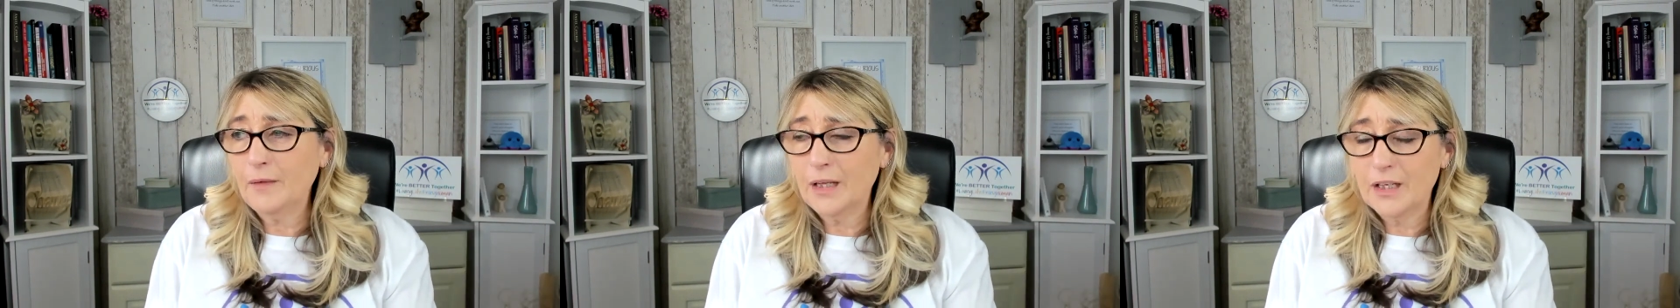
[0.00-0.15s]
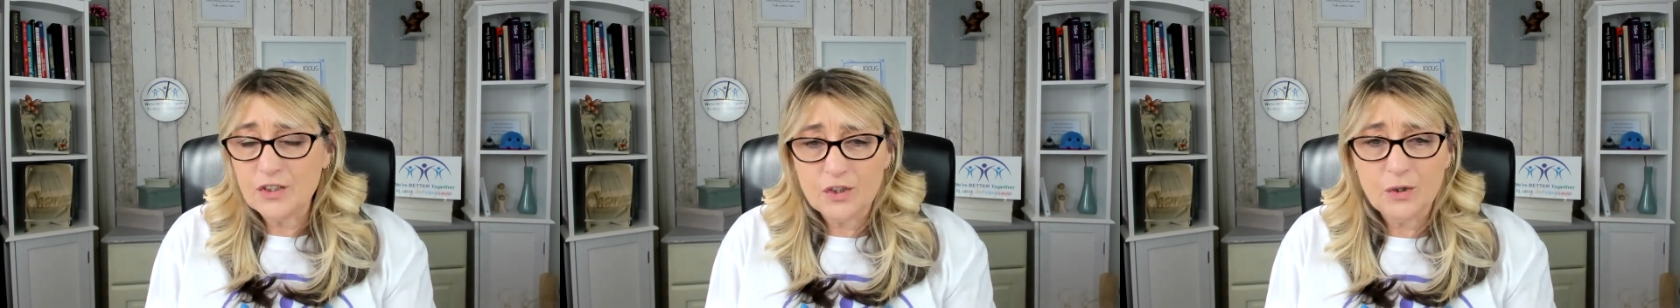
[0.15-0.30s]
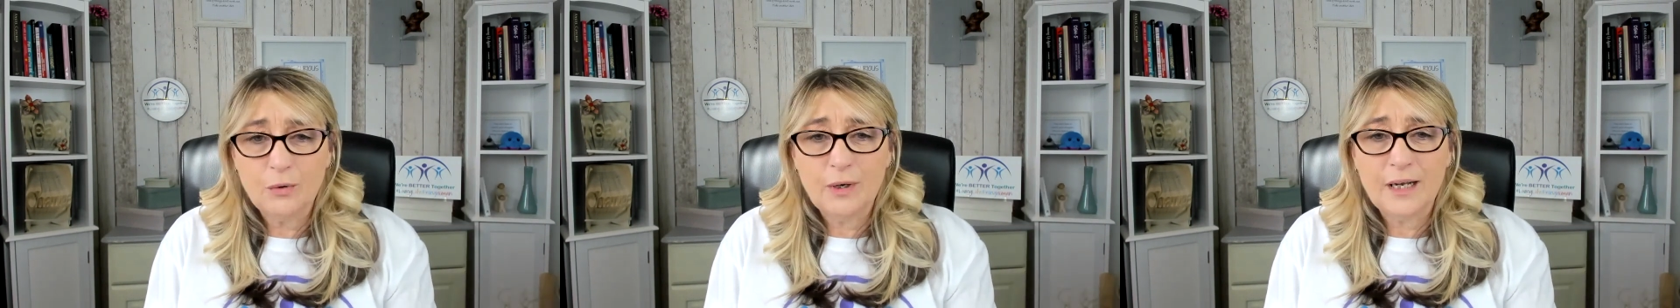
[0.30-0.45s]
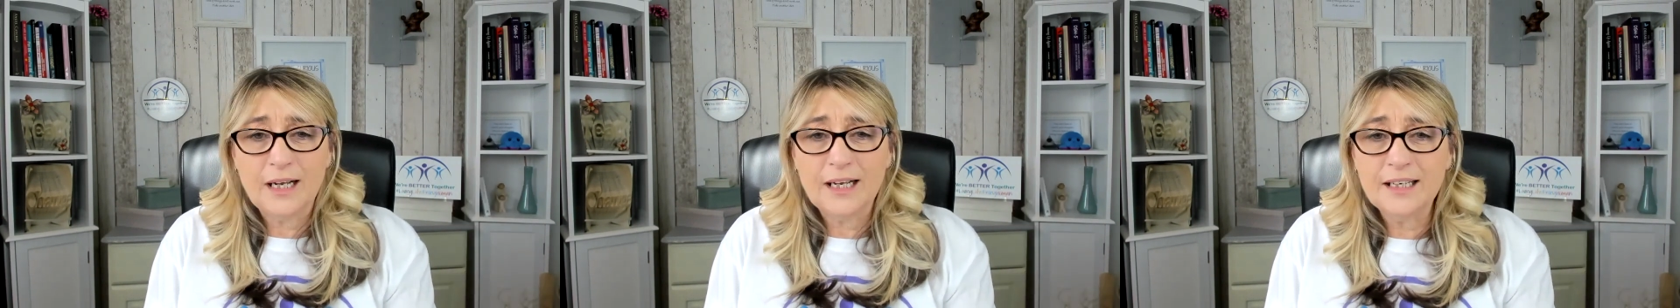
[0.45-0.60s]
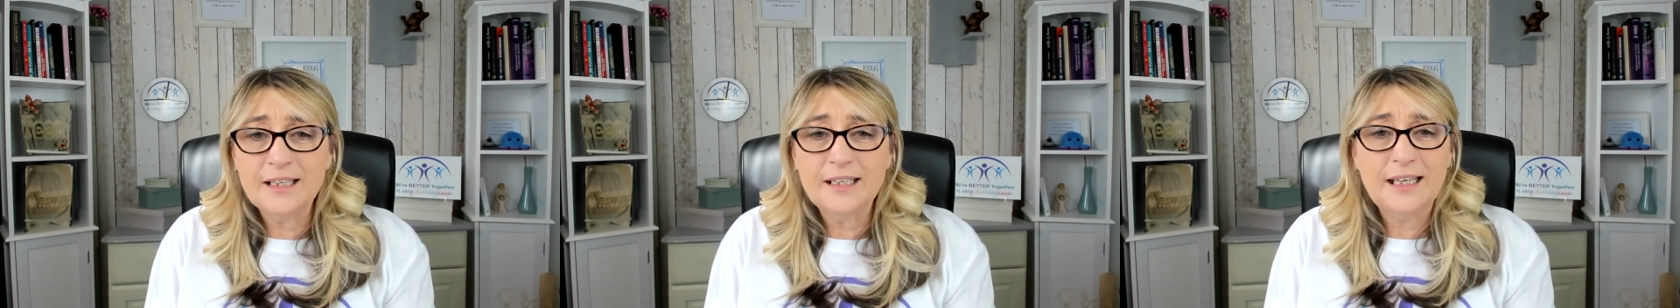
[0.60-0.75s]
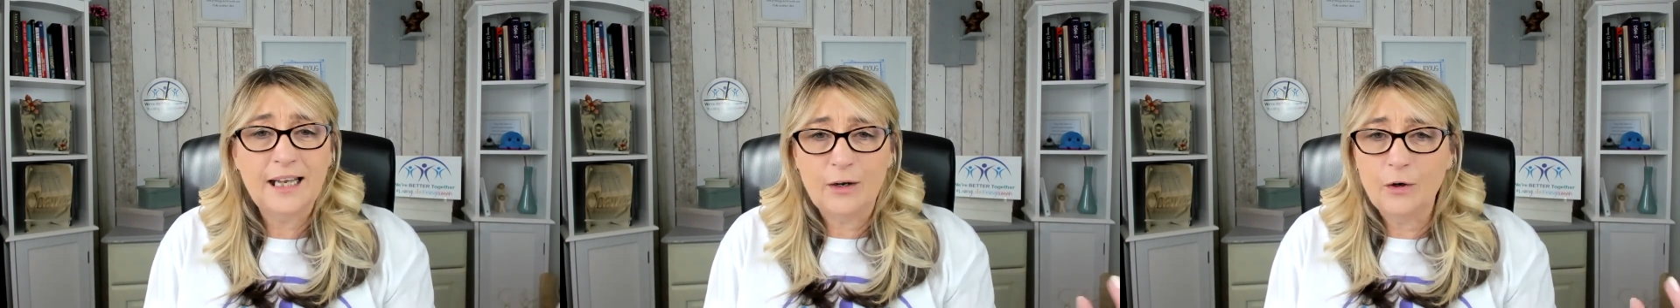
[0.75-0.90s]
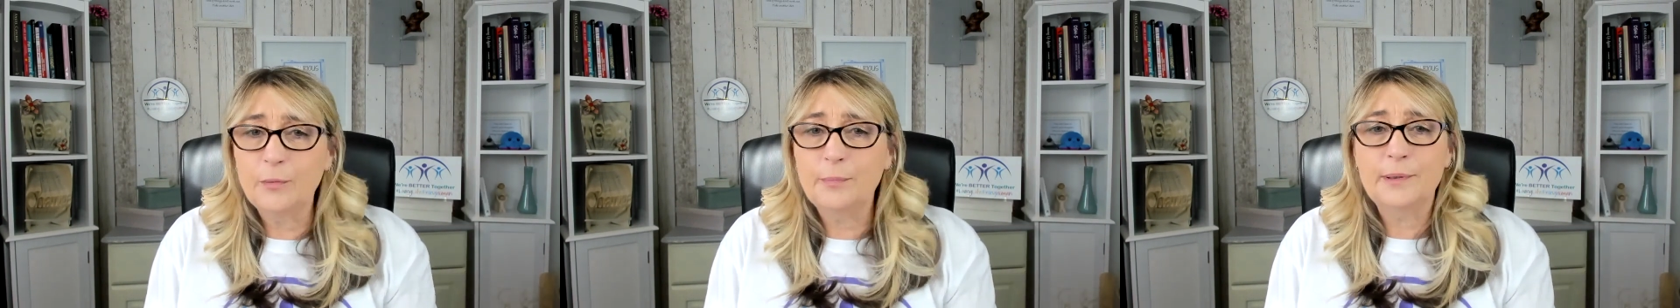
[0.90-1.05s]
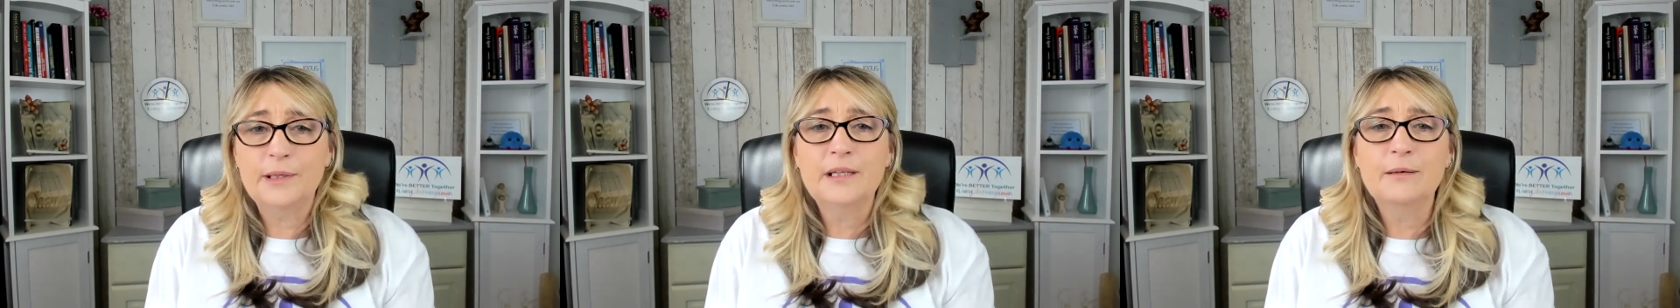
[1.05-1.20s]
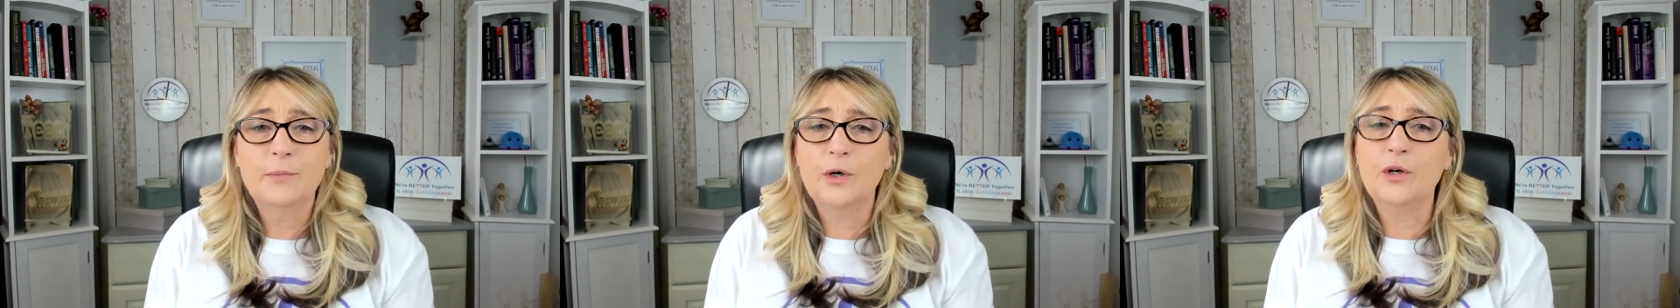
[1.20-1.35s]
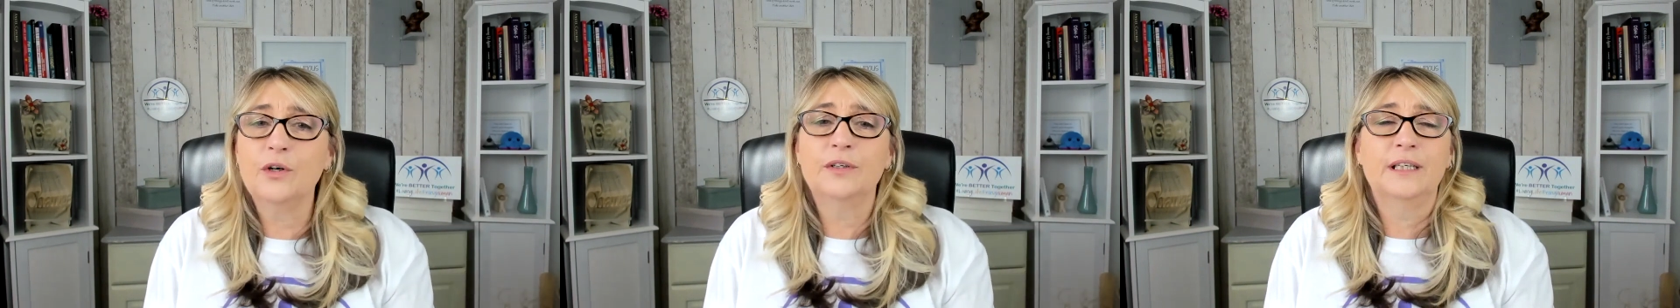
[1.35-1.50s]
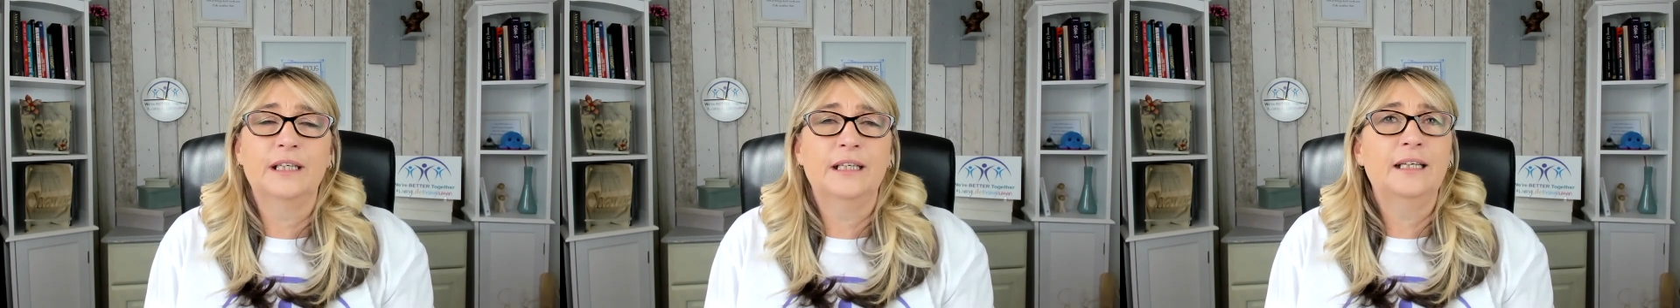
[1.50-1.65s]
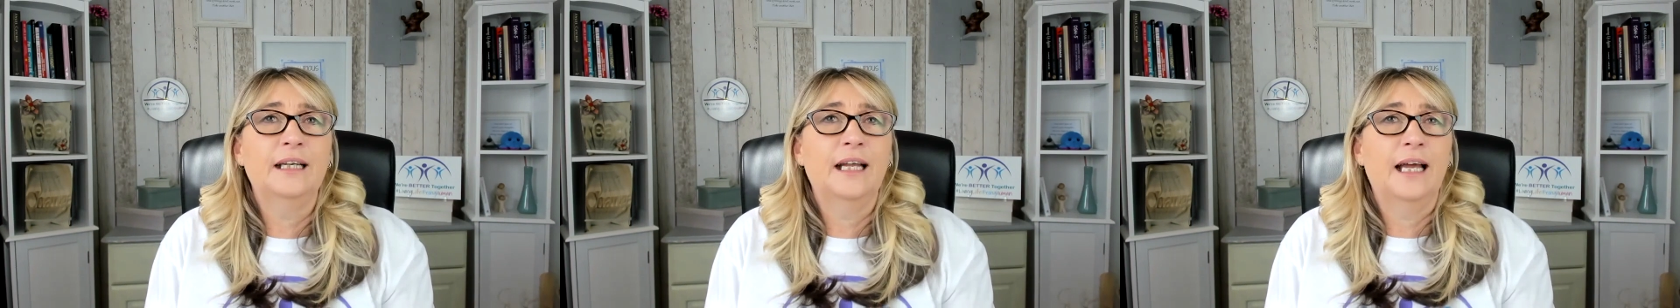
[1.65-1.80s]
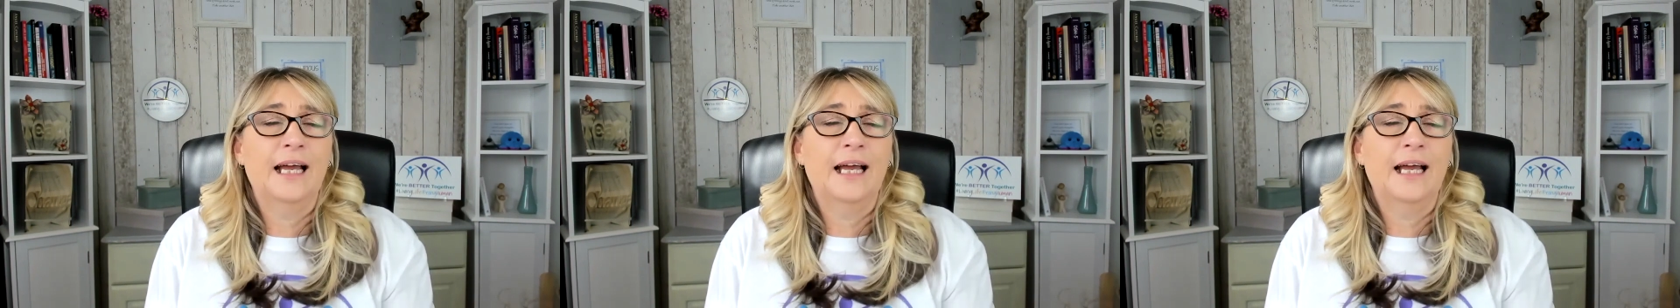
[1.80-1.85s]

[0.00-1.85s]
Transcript: So I get up in the morning